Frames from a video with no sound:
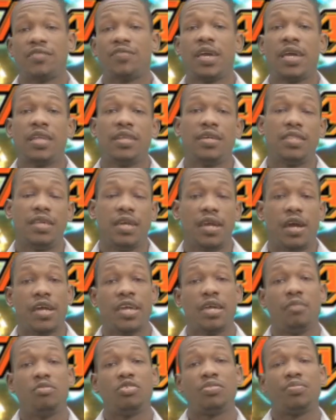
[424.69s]
if any, they are
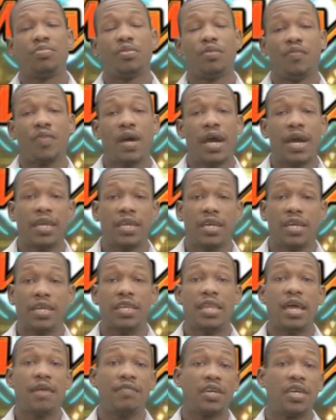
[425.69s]
able to provide
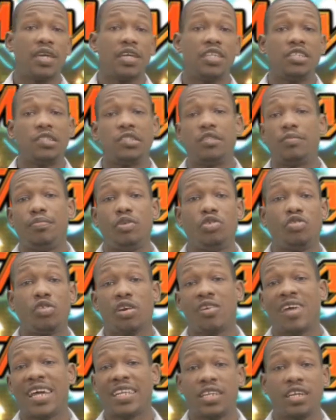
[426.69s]
in navigating the
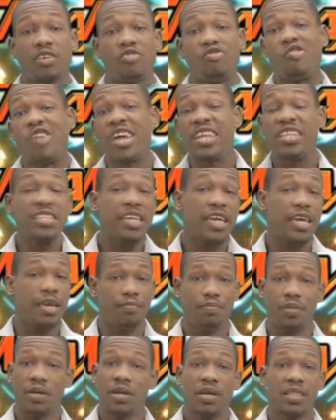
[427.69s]
bureaucratic red
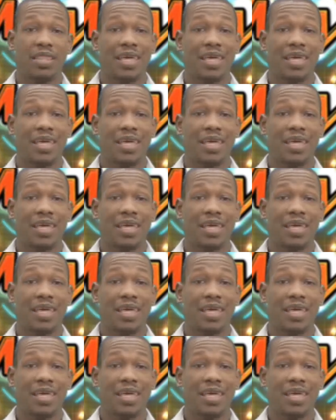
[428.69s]
tape